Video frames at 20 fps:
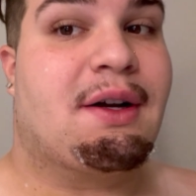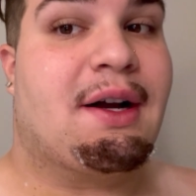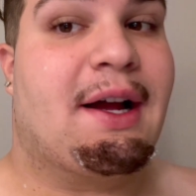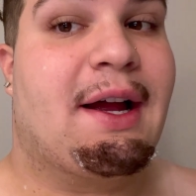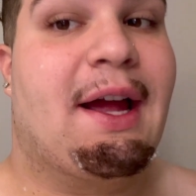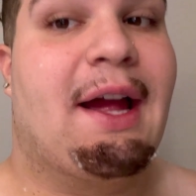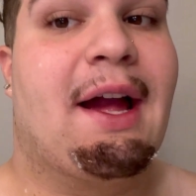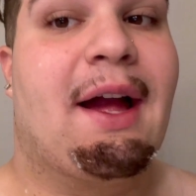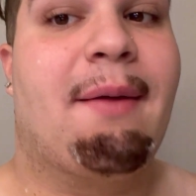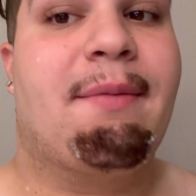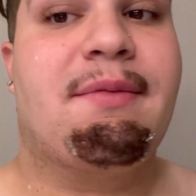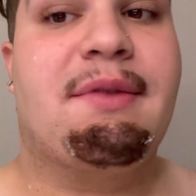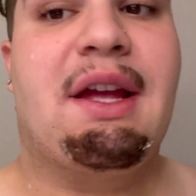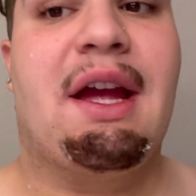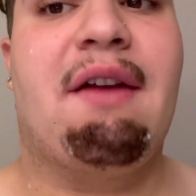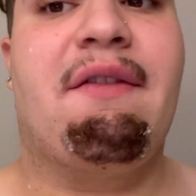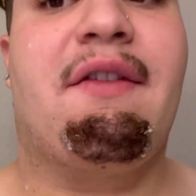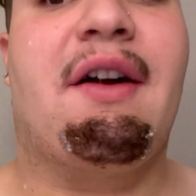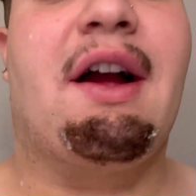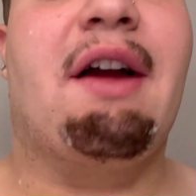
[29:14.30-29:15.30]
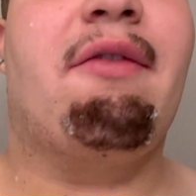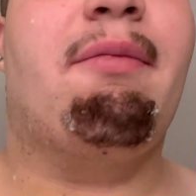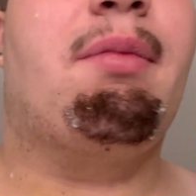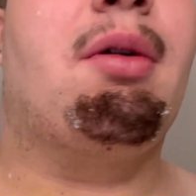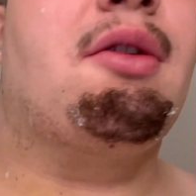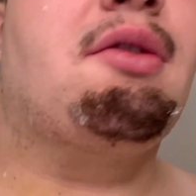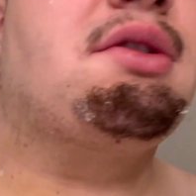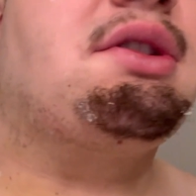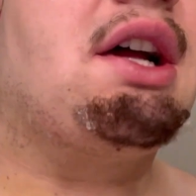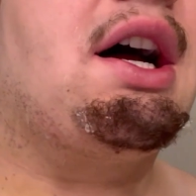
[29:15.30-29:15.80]
I am day 5
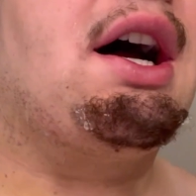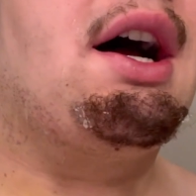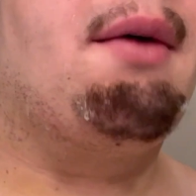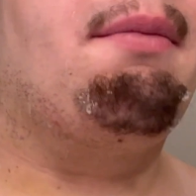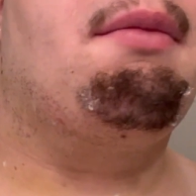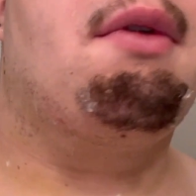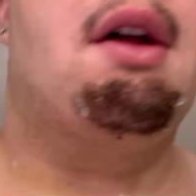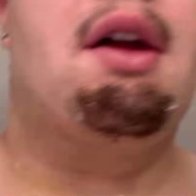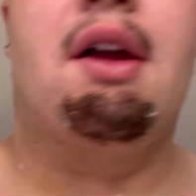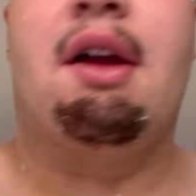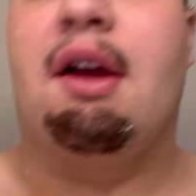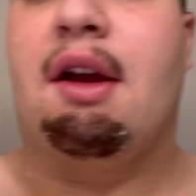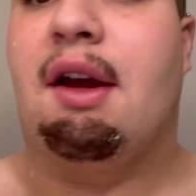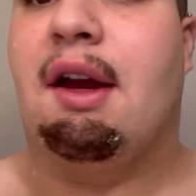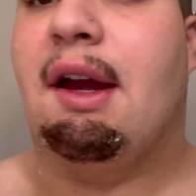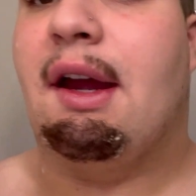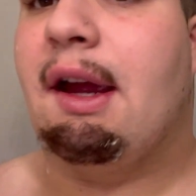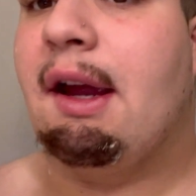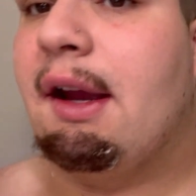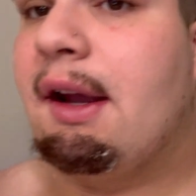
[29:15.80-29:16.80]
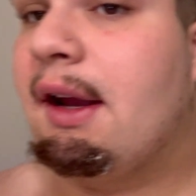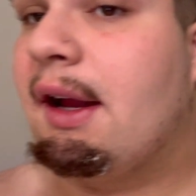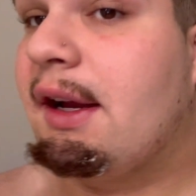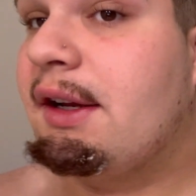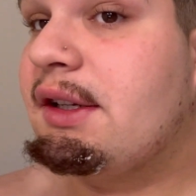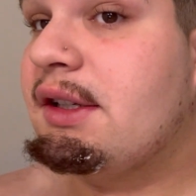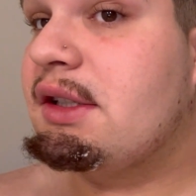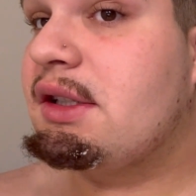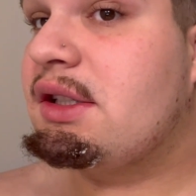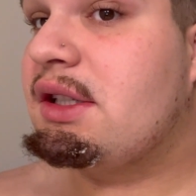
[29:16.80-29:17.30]
post-op, and I
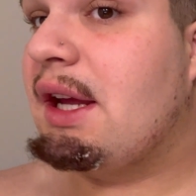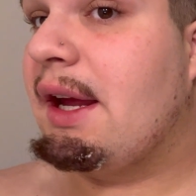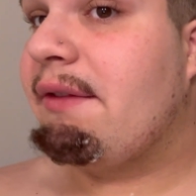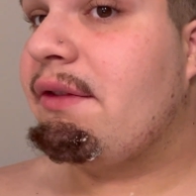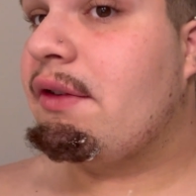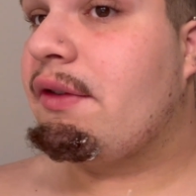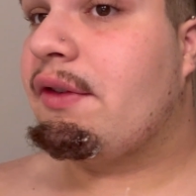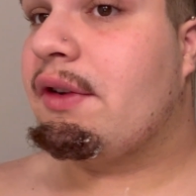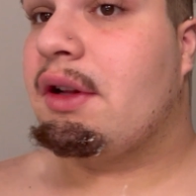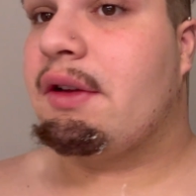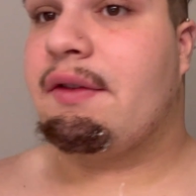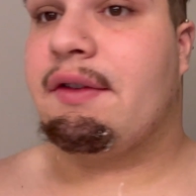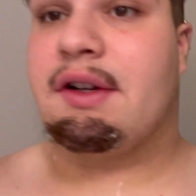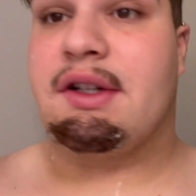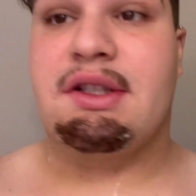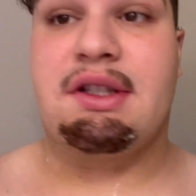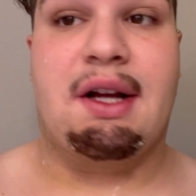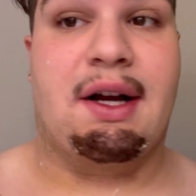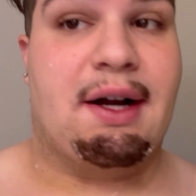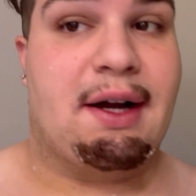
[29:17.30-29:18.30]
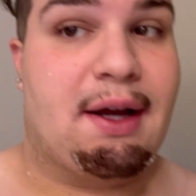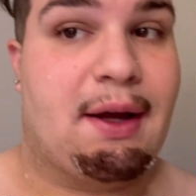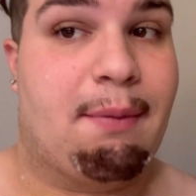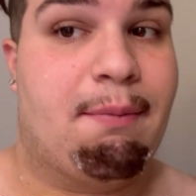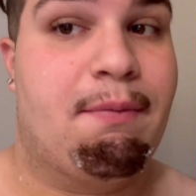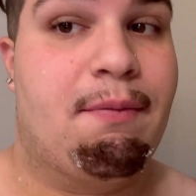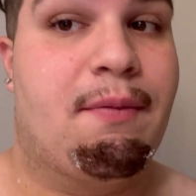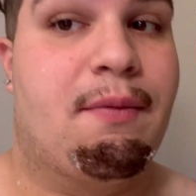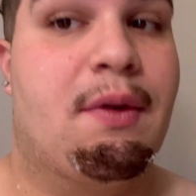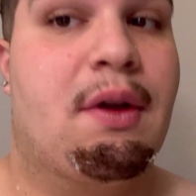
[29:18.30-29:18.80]
just shaved for the first
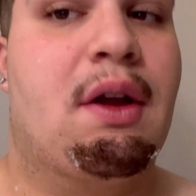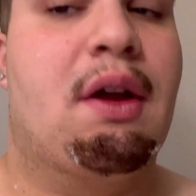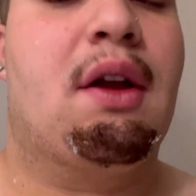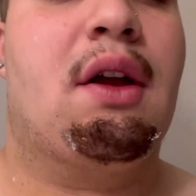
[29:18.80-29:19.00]
time.